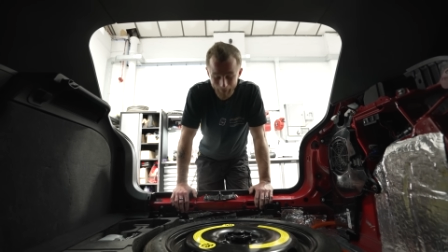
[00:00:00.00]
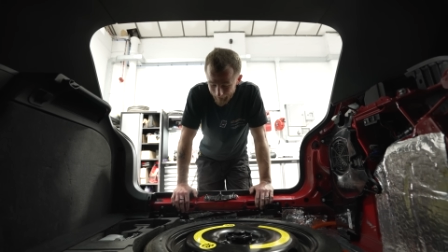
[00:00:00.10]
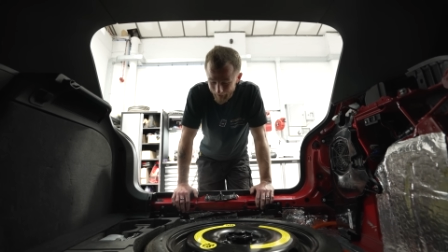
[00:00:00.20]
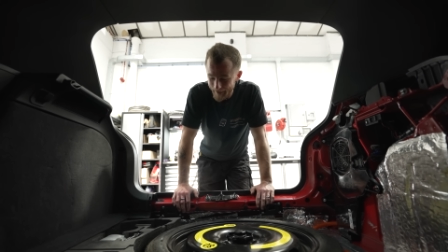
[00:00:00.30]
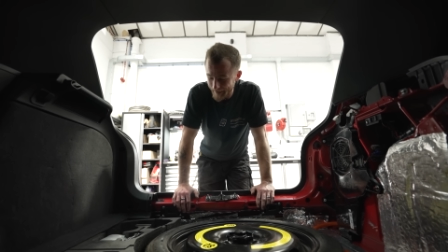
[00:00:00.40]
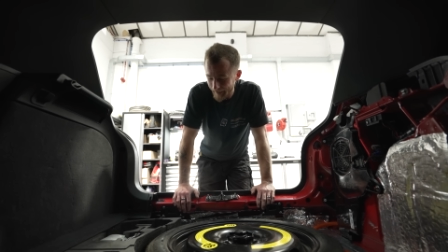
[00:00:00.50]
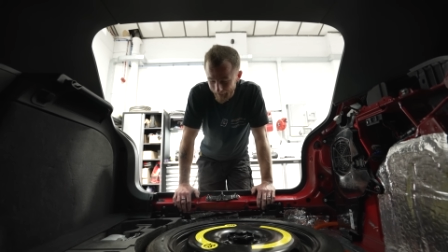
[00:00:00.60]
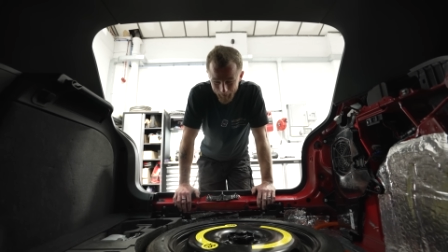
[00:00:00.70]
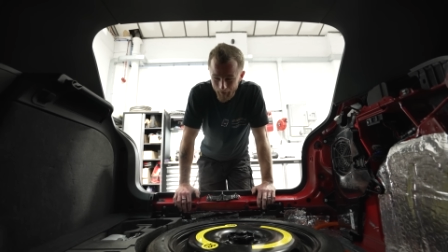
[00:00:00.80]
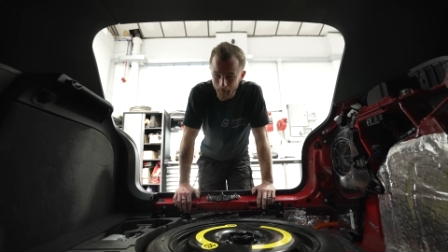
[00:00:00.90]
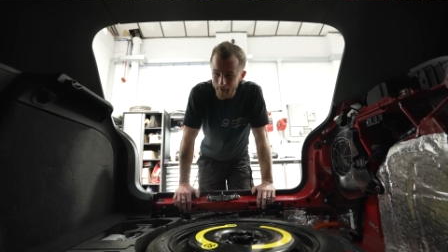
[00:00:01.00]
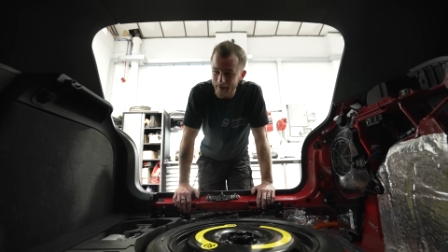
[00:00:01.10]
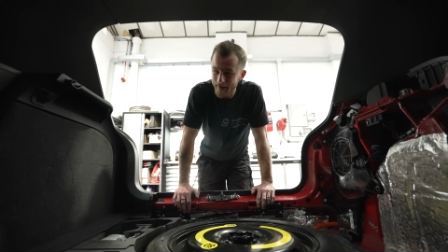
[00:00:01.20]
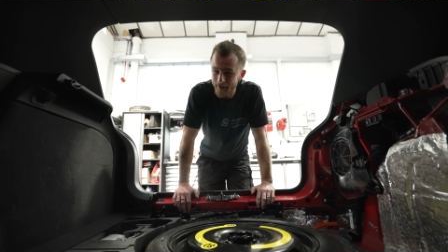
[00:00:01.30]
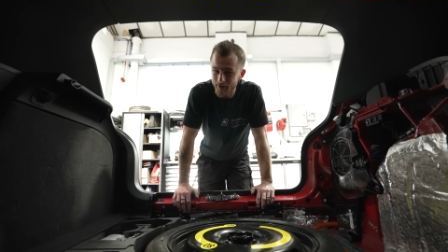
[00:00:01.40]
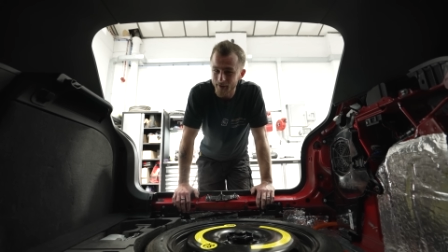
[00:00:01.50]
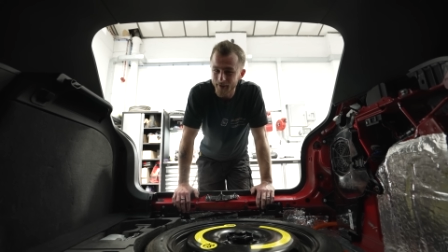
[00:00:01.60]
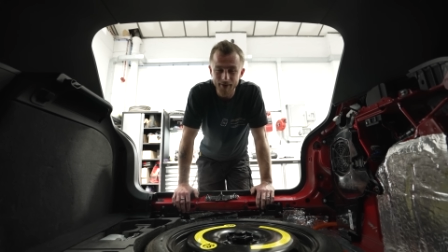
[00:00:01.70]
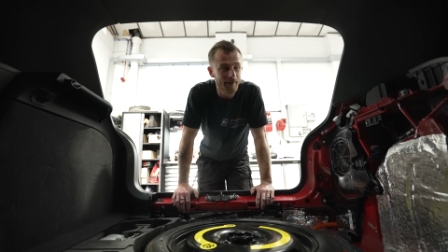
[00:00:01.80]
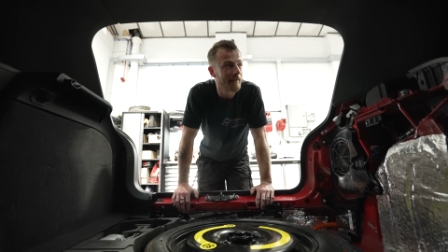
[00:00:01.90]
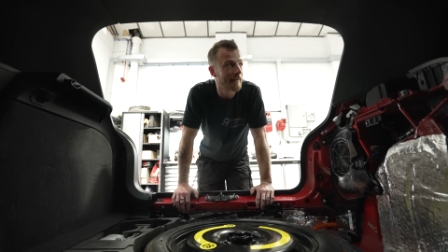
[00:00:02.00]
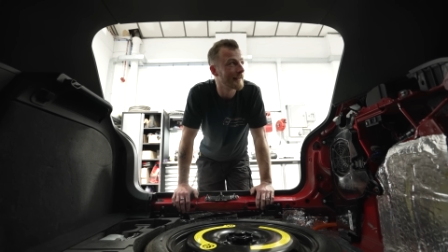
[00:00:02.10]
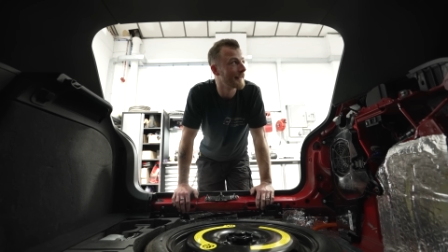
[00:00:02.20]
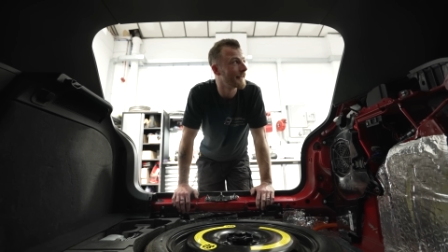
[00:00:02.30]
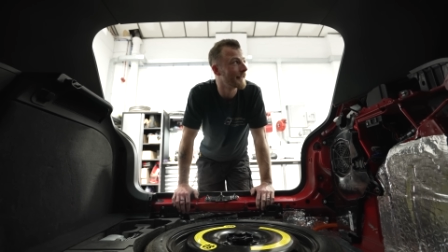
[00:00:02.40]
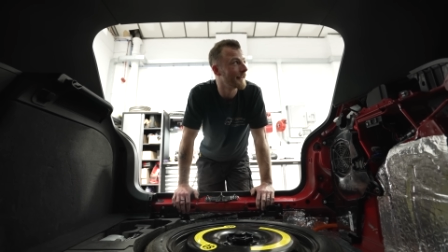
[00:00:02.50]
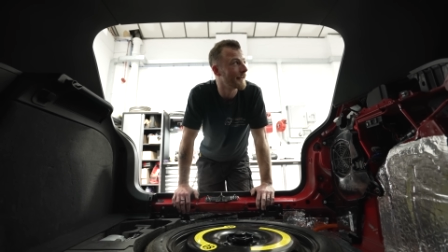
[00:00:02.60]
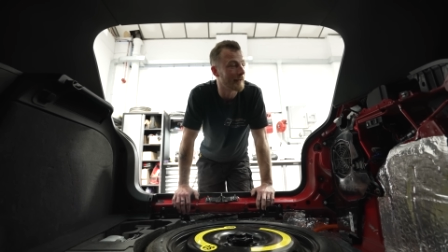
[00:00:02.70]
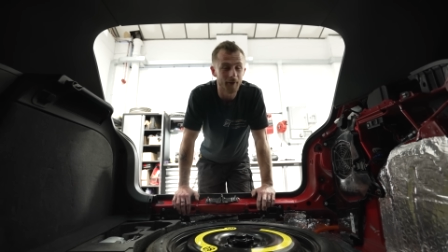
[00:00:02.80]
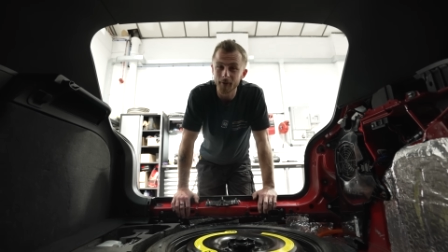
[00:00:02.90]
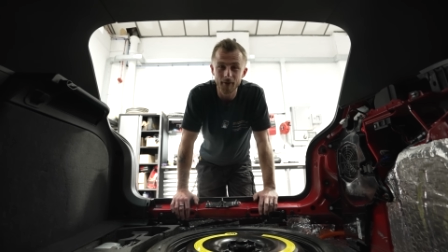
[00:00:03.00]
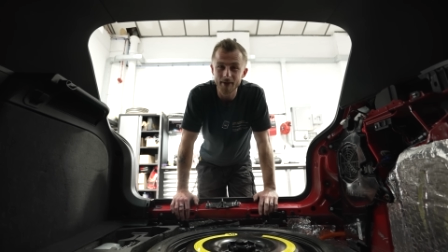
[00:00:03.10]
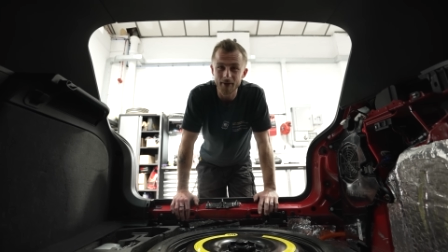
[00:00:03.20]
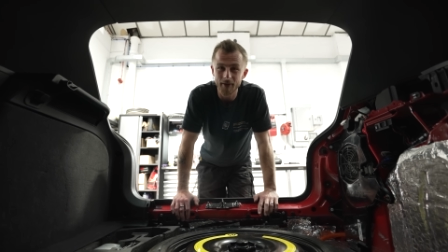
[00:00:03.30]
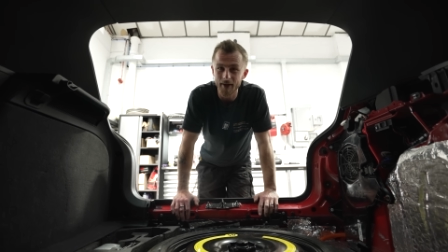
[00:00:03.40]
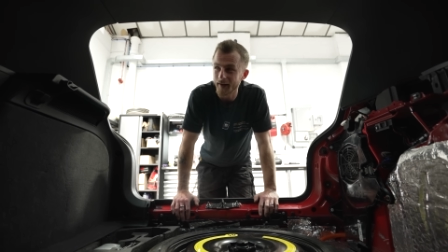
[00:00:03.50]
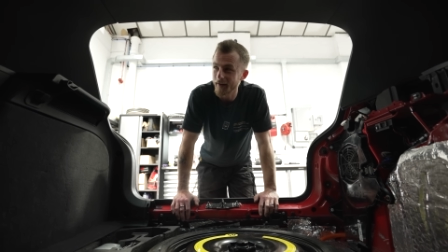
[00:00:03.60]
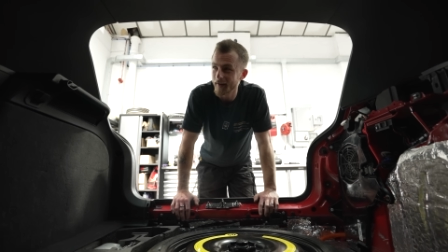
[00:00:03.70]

Like I said, I'm no technician. I don't do this every day.